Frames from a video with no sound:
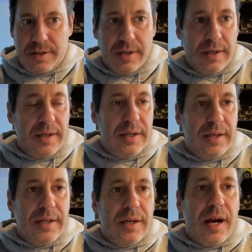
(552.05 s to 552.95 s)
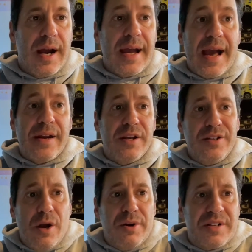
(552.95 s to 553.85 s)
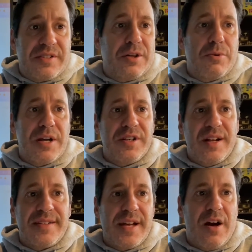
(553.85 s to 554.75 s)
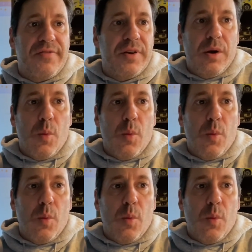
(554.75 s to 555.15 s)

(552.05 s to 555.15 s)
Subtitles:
All right, and notice the question itself.